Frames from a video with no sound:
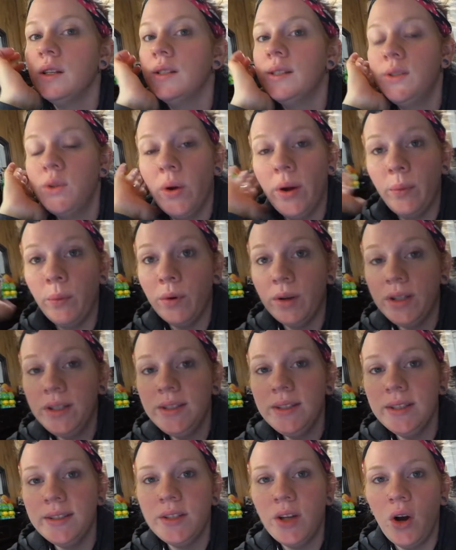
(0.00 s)
So I wanted
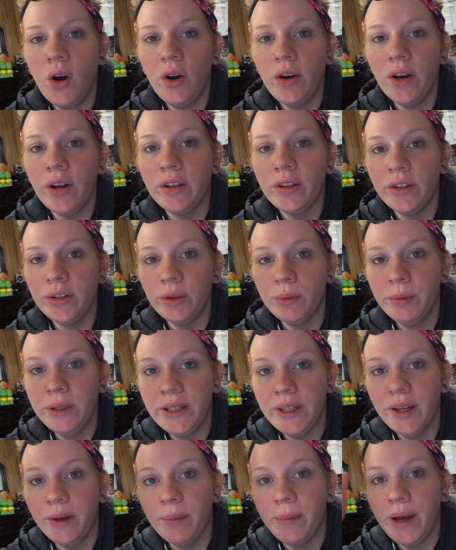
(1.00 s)
to talk a little
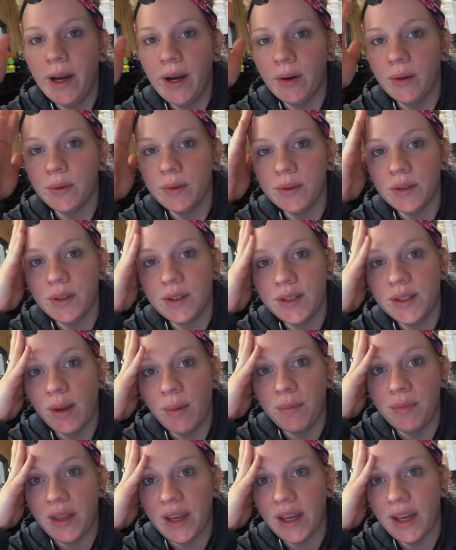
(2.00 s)
bit about
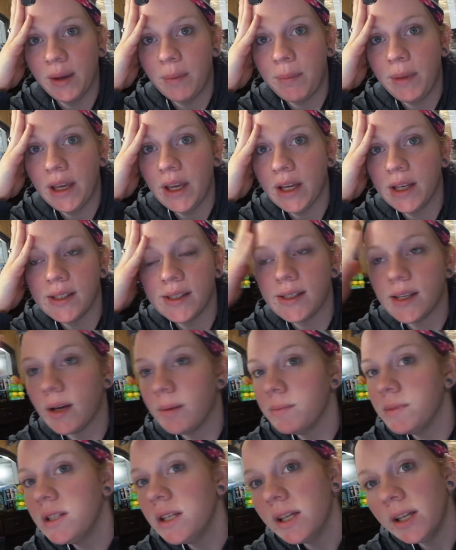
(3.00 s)
something, because
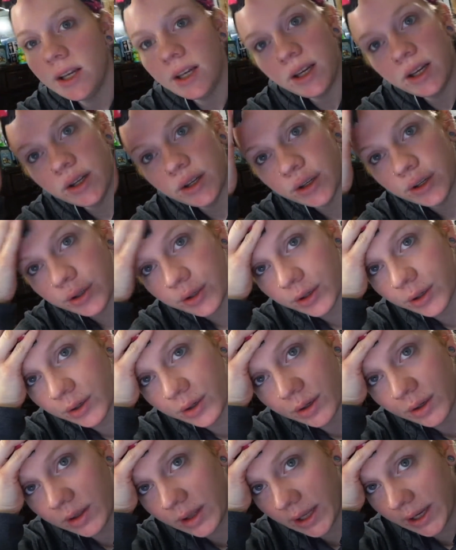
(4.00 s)
I'm sitting here
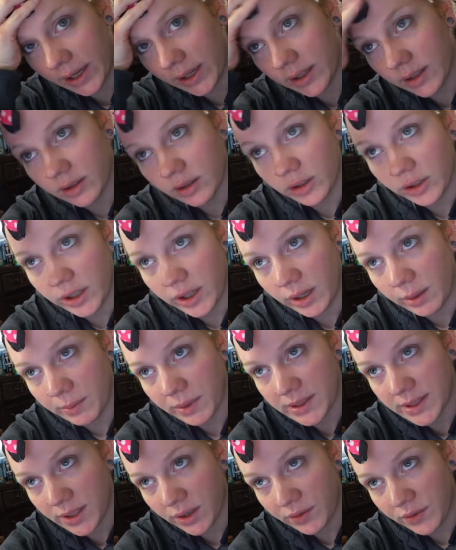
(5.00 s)
like looking at
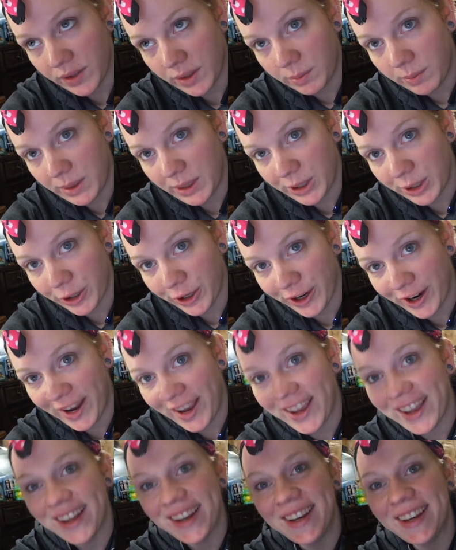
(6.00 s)
myself in the mirror
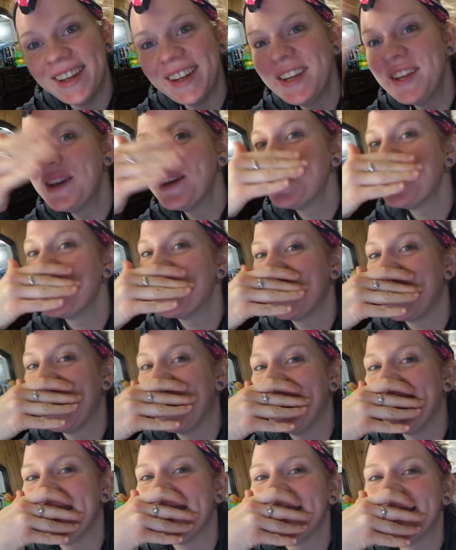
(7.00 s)
and
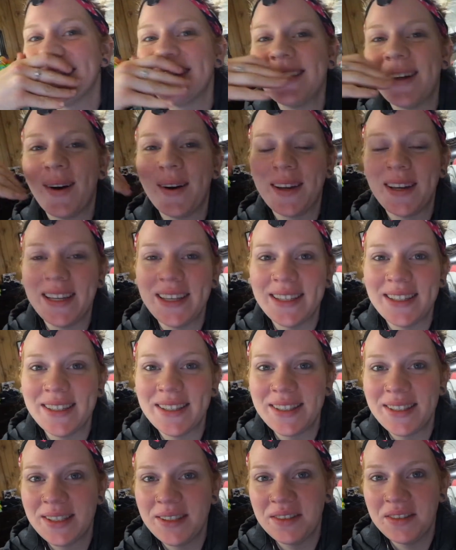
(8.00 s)
like talking,
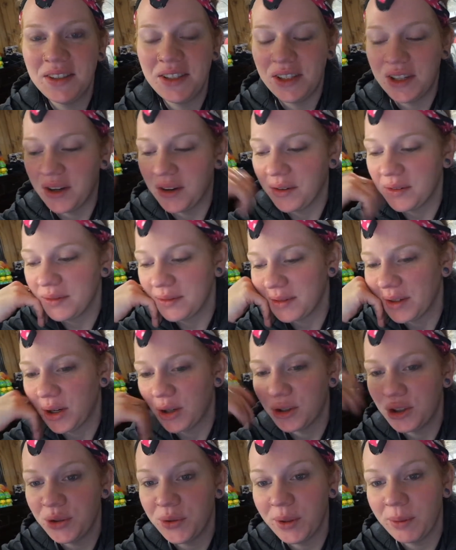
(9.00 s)
you know, or
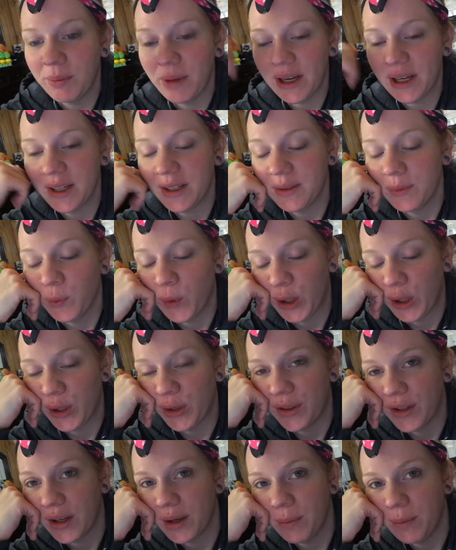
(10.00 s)
doing my work
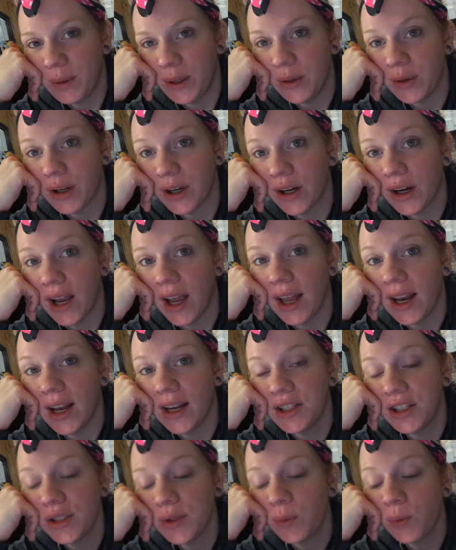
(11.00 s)
on the computer. And I
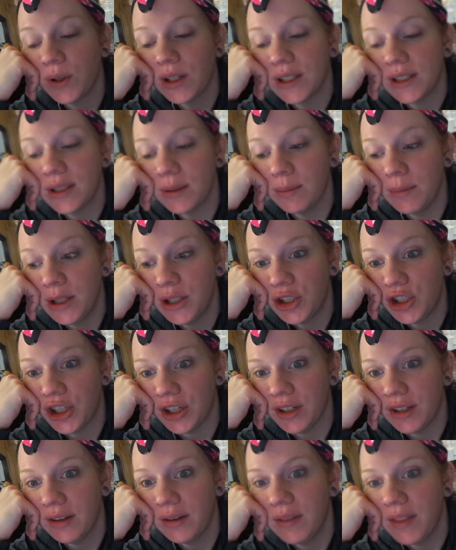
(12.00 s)
just wanted to
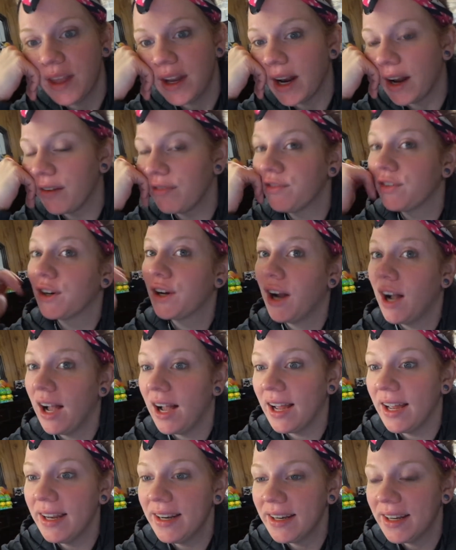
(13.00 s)
mention that I
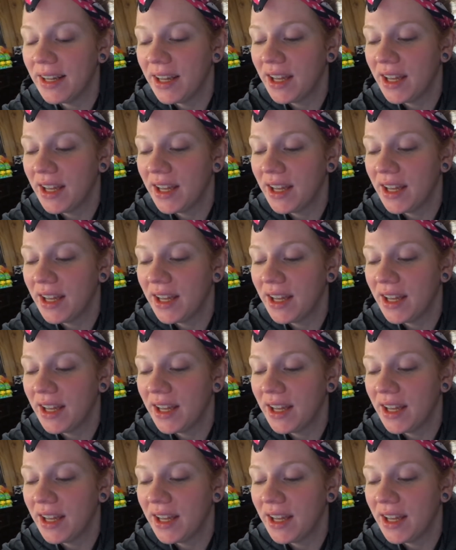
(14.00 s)
forgot